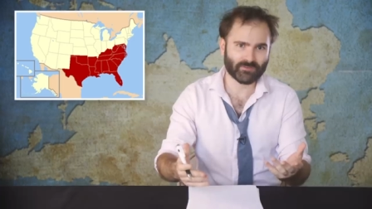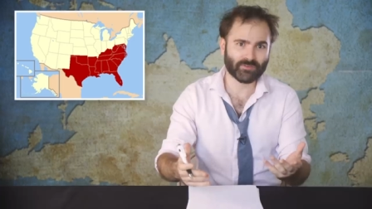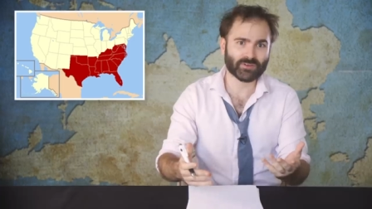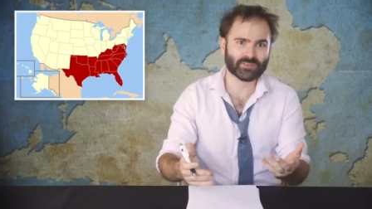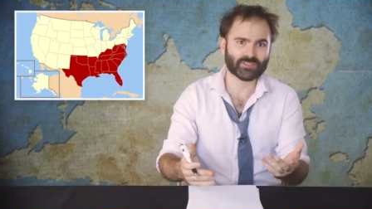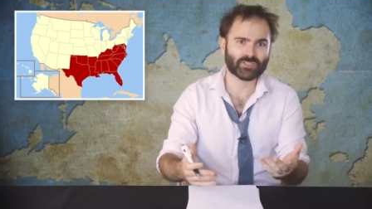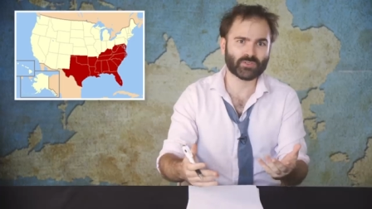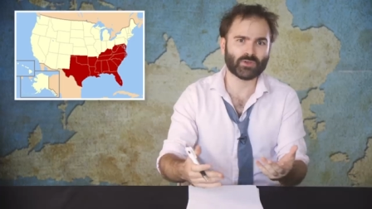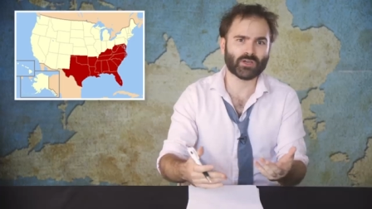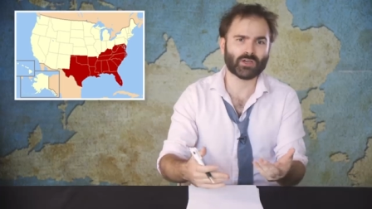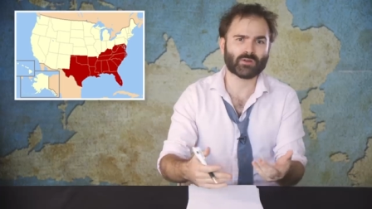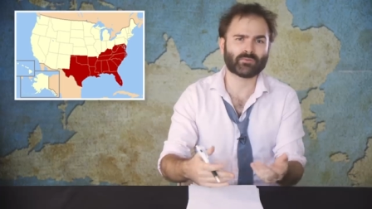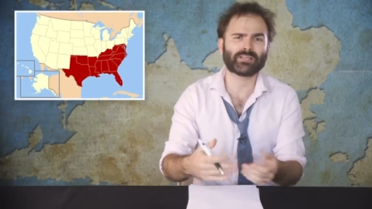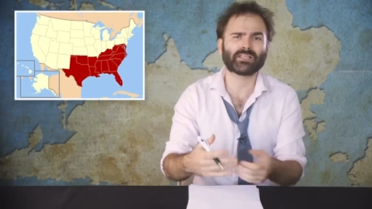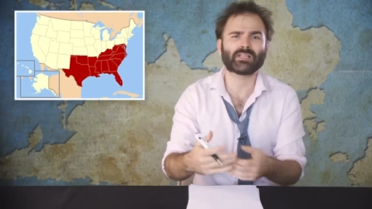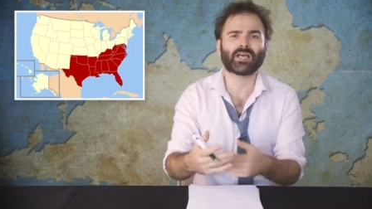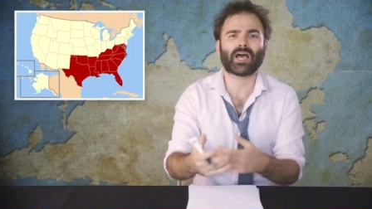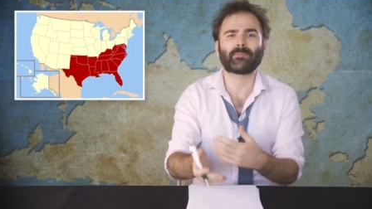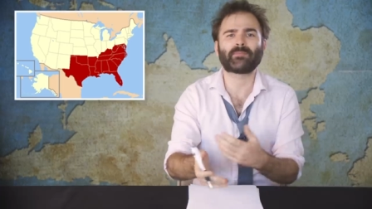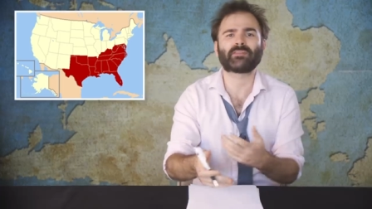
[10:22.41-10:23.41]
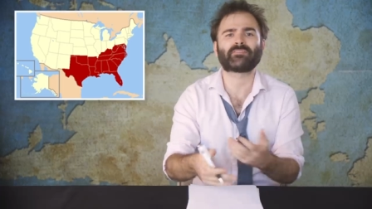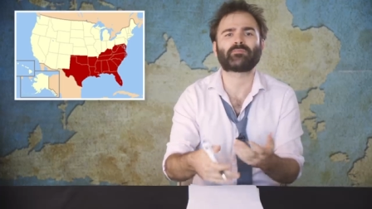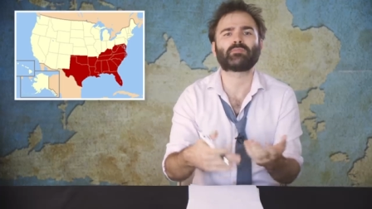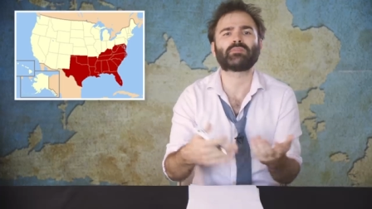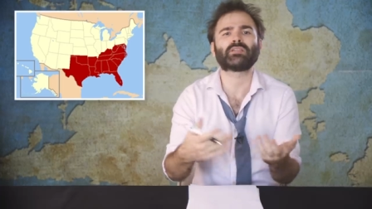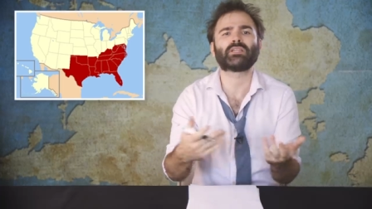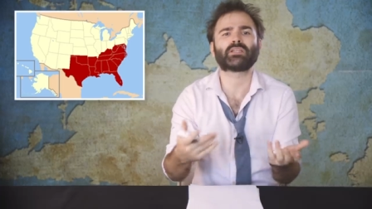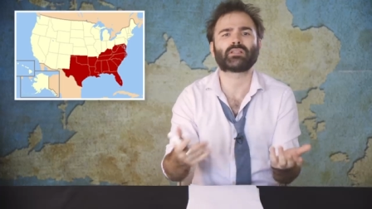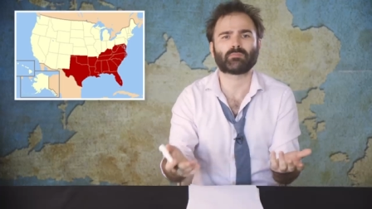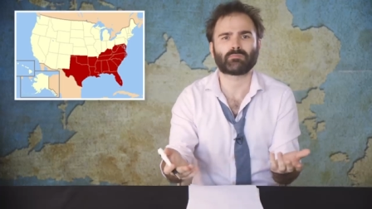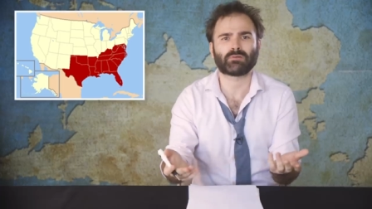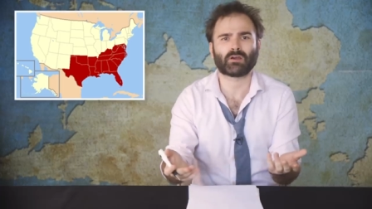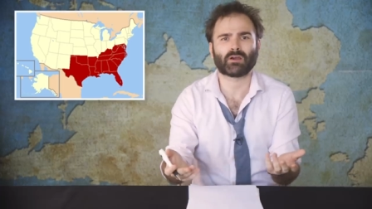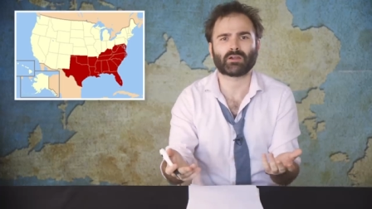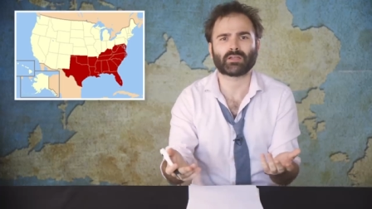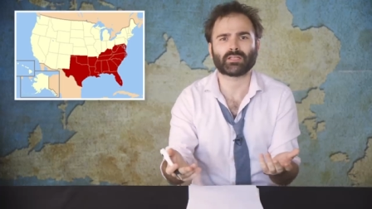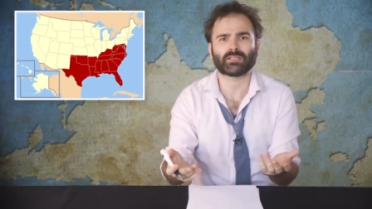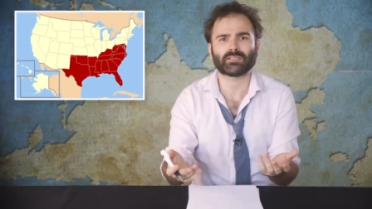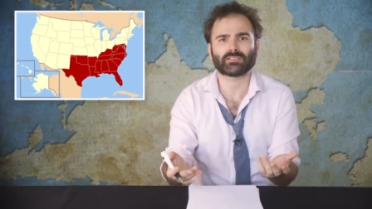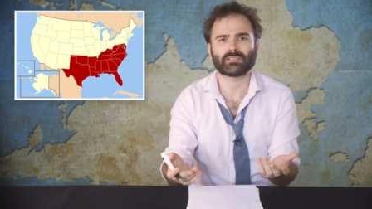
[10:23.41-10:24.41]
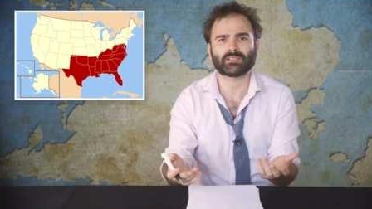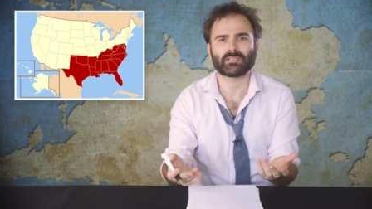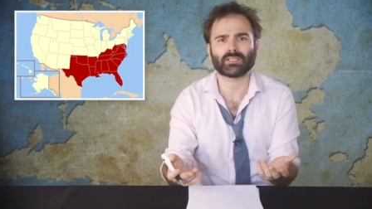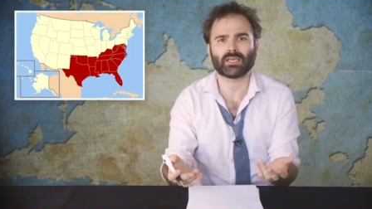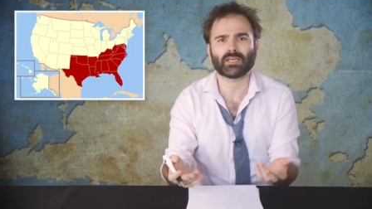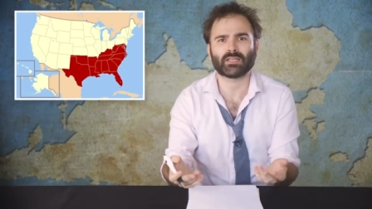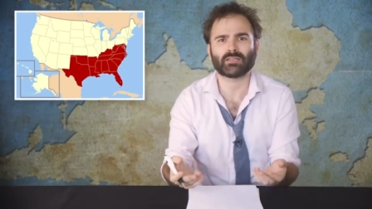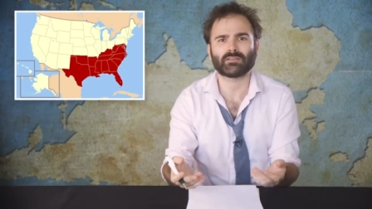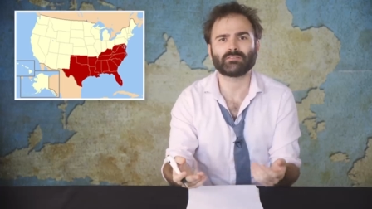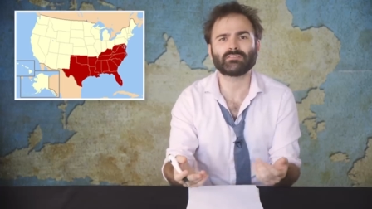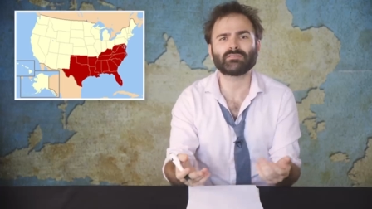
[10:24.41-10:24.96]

refers to a realignment of political parties that